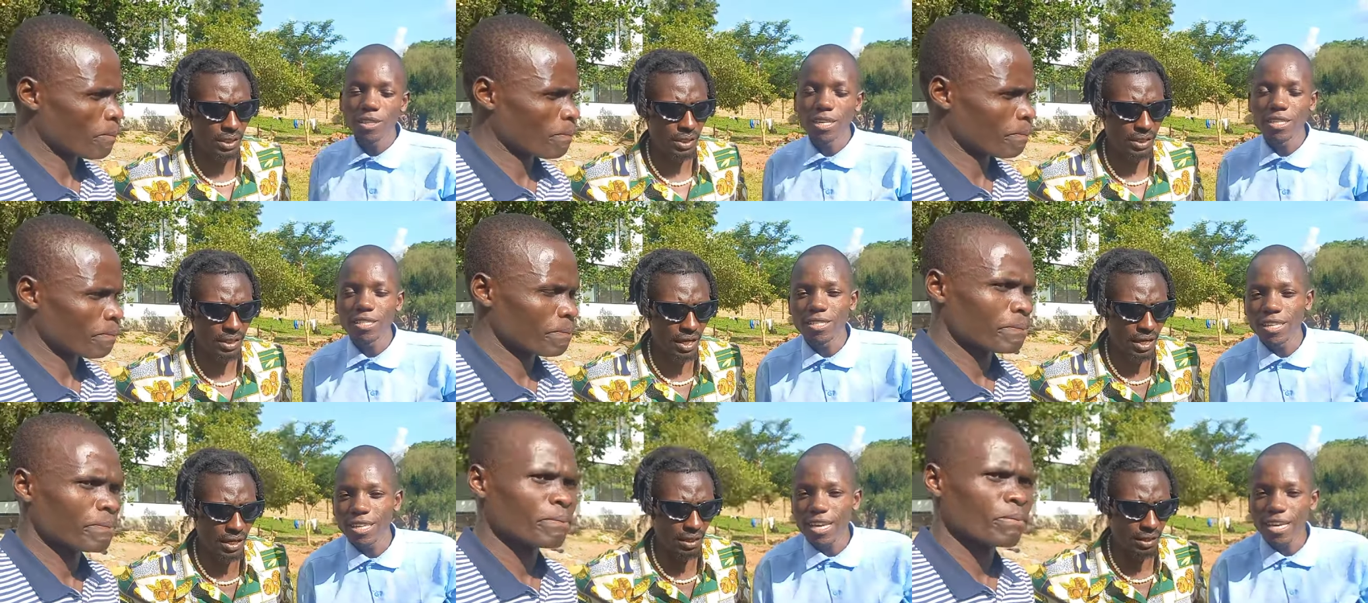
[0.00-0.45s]
Speaker 1: the
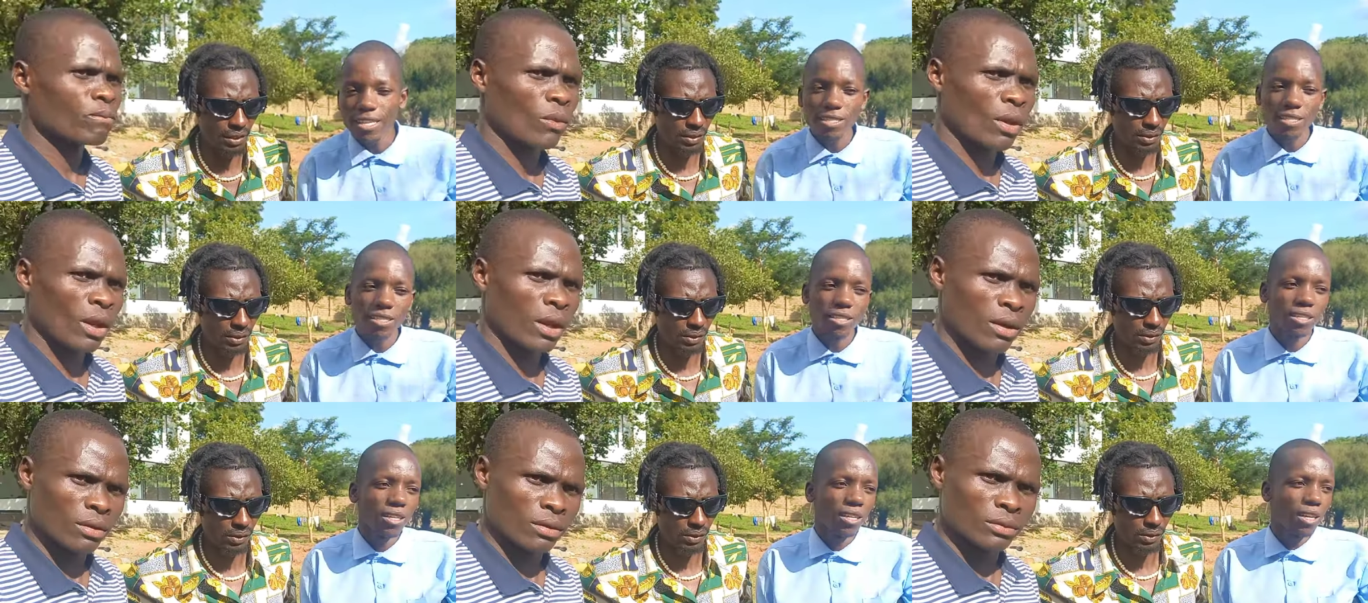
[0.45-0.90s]

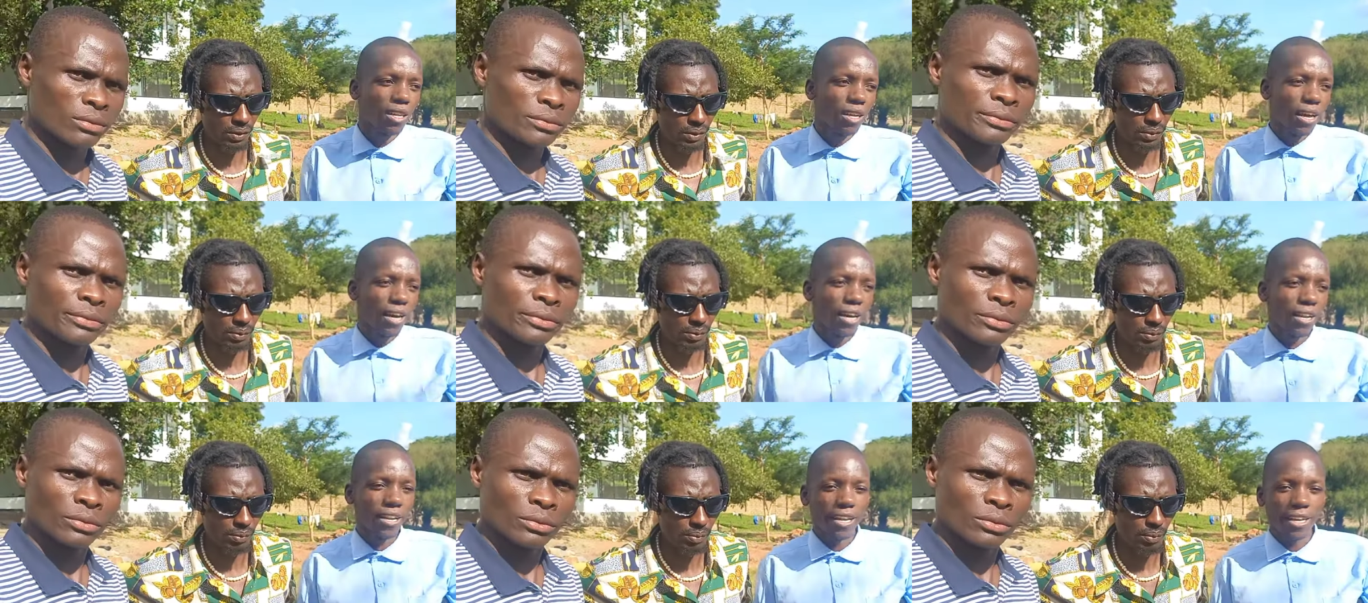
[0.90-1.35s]
stairs,
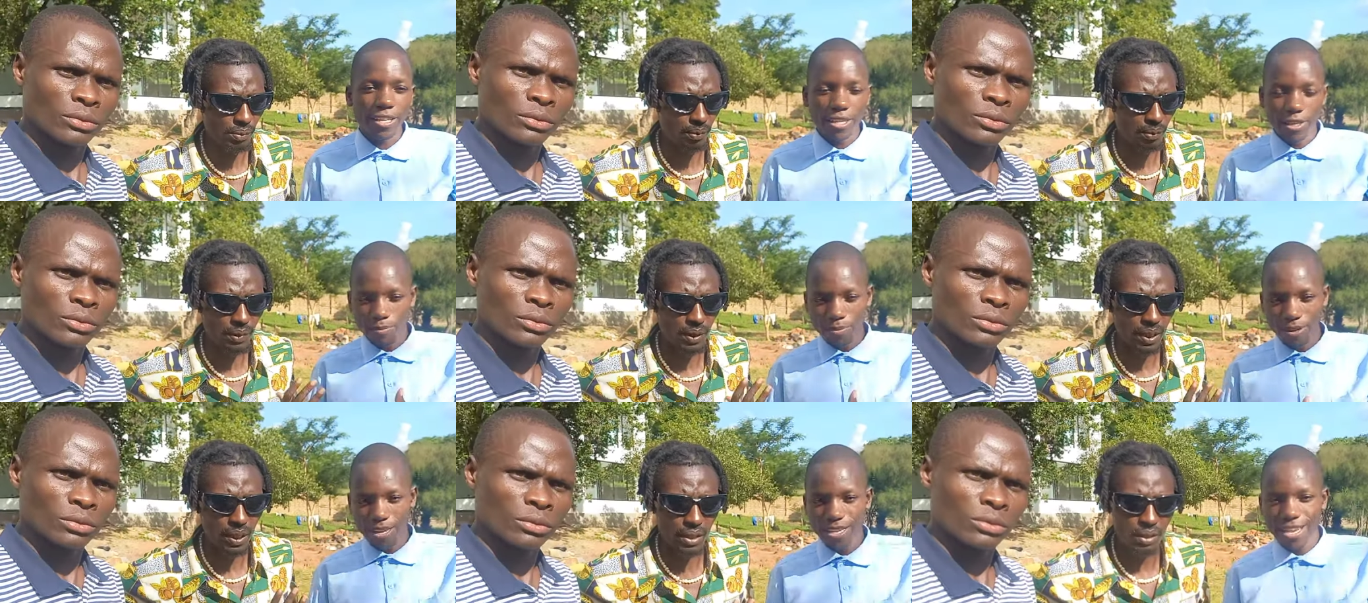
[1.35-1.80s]
yeah. and uh, he
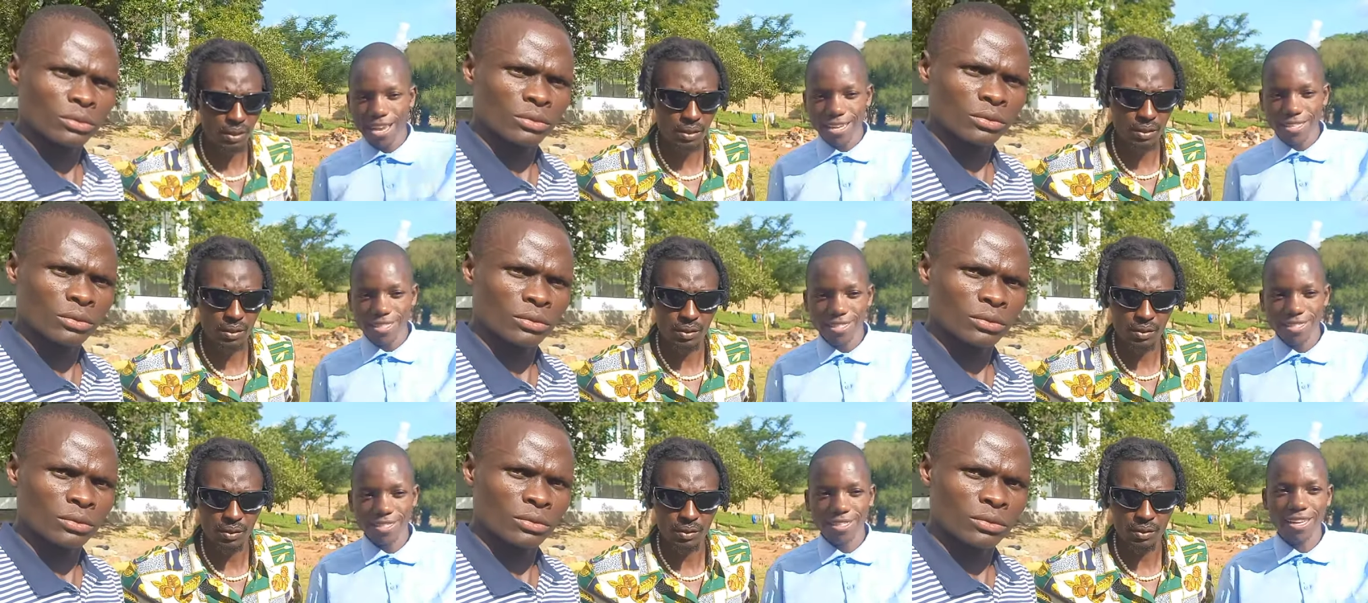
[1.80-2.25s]
paid
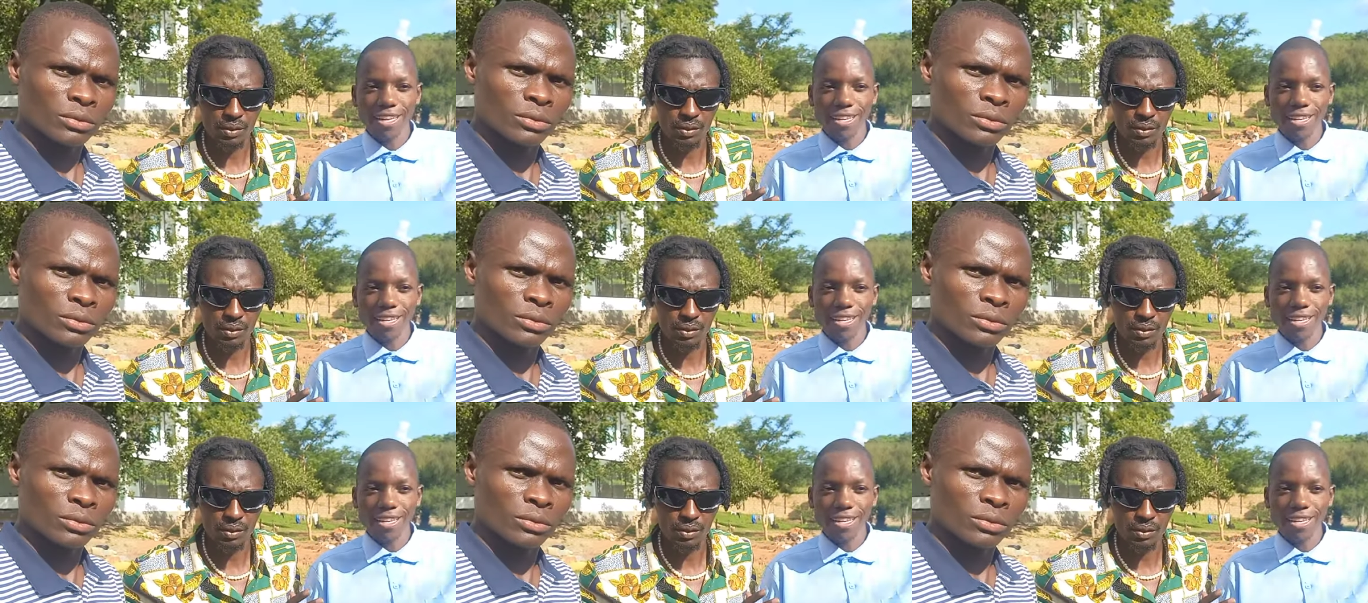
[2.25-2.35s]
us.